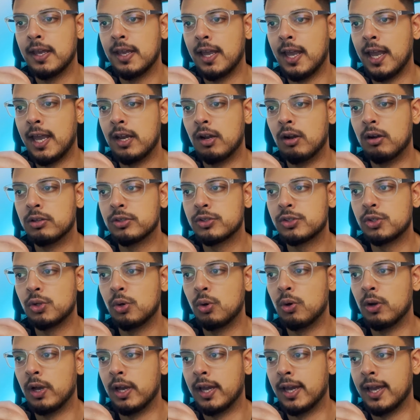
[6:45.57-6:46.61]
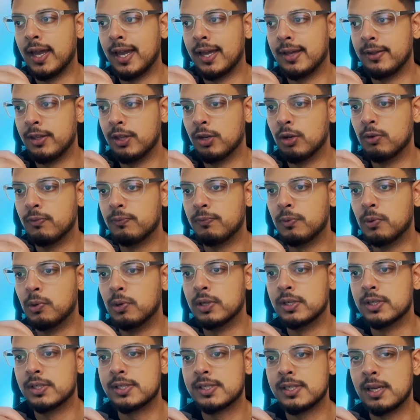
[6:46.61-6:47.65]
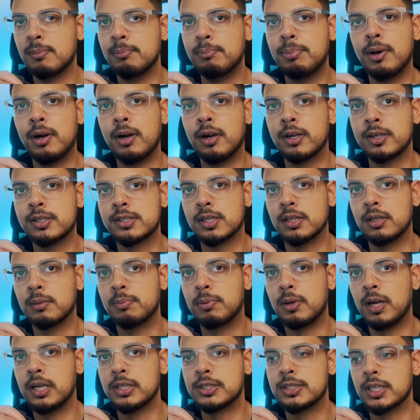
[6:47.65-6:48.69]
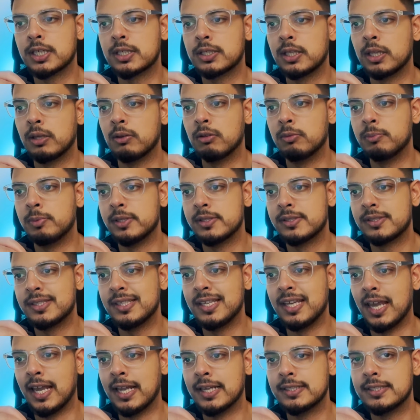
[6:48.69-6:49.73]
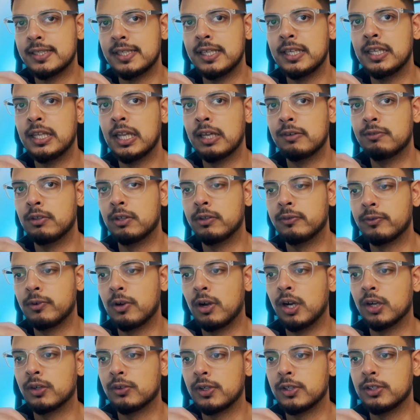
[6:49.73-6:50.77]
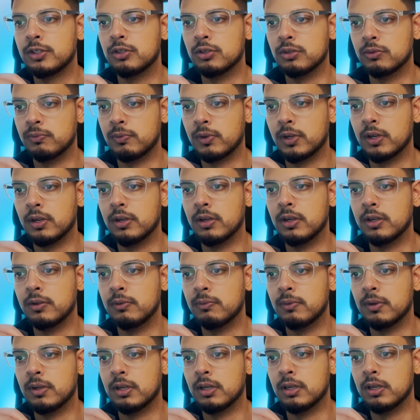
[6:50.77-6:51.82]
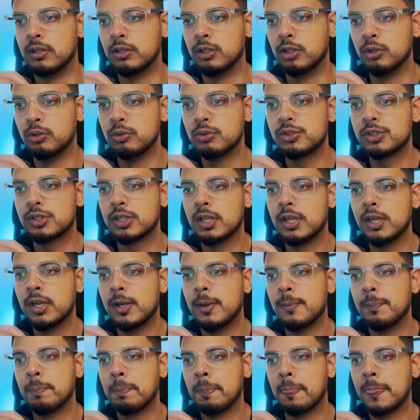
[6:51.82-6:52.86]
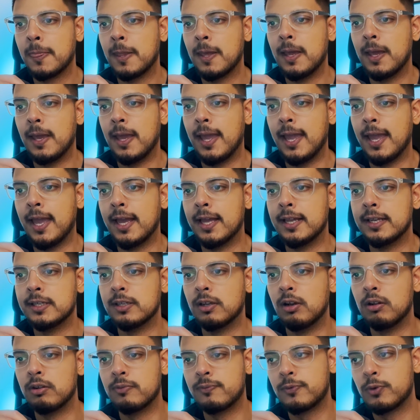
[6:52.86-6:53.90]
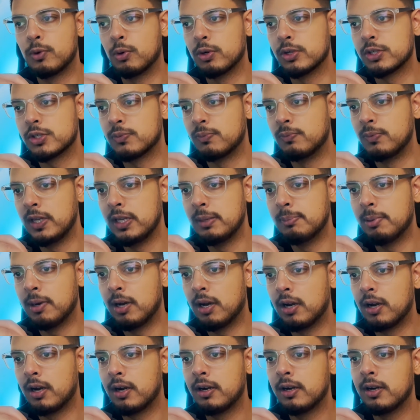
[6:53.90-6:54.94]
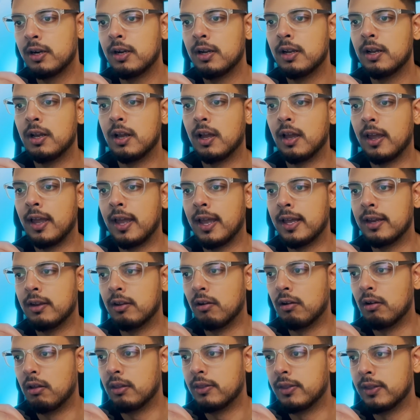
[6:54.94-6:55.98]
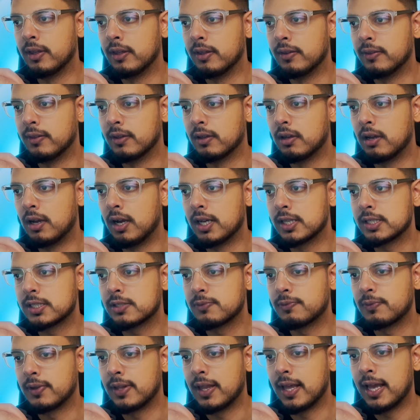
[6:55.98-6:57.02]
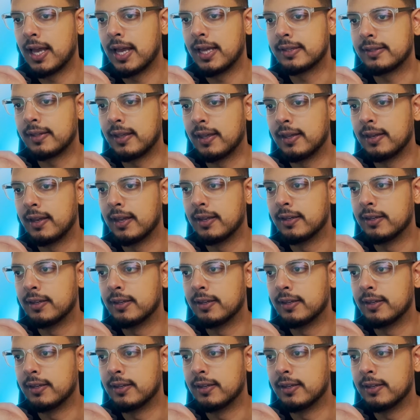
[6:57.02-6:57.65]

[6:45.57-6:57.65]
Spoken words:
and also, for some parts of the project, there will be C18 level of concrete used. And of course, rebar and all the costs for that, and